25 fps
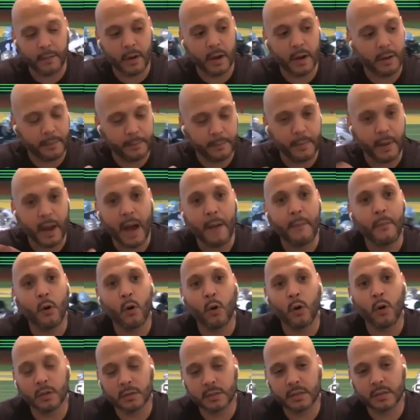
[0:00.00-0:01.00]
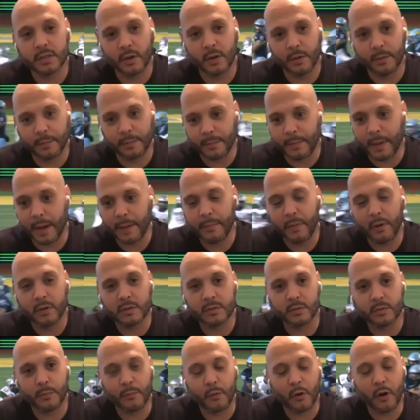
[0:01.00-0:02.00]
well, I'm old, so my
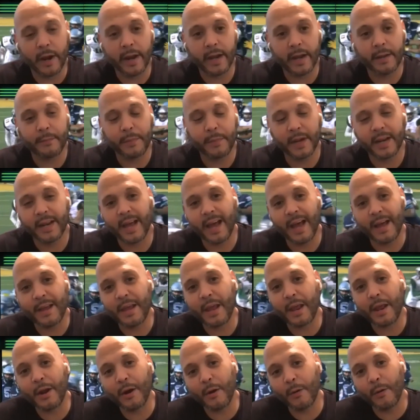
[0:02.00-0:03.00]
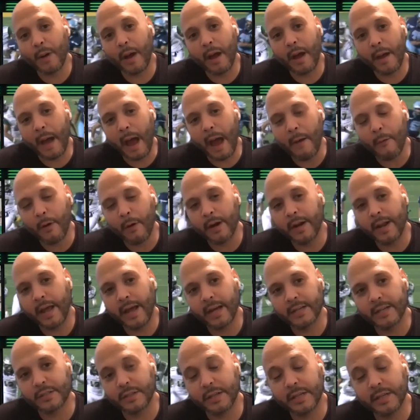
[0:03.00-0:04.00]
bones will break. But uh, you know, I wanted to
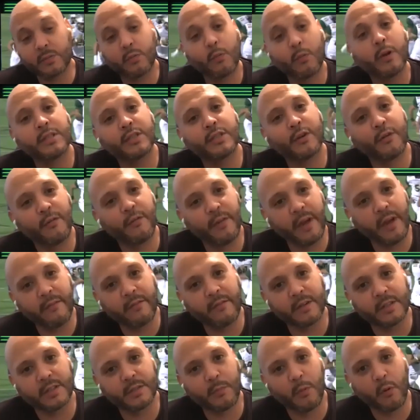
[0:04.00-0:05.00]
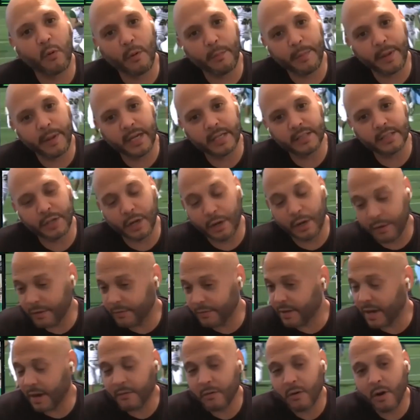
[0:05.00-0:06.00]
ask you this: What's your favorite sport? Because you know,
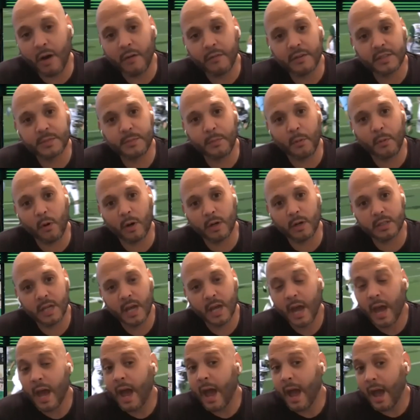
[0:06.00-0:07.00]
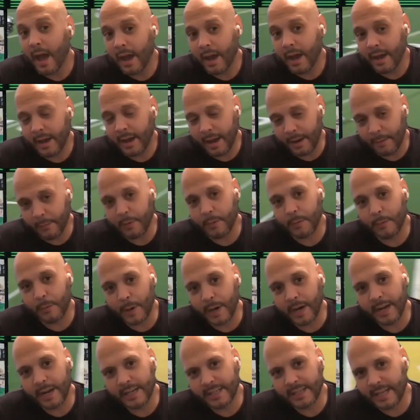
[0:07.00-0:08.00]
you cover all the sports, and we're
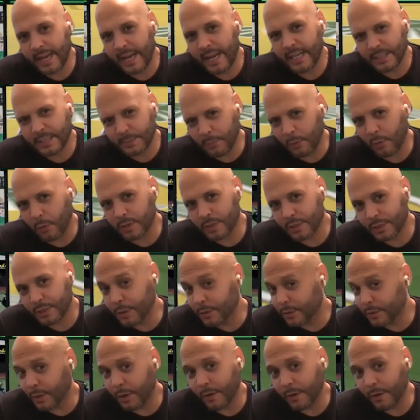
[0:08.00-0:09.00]
going to get to esports too. So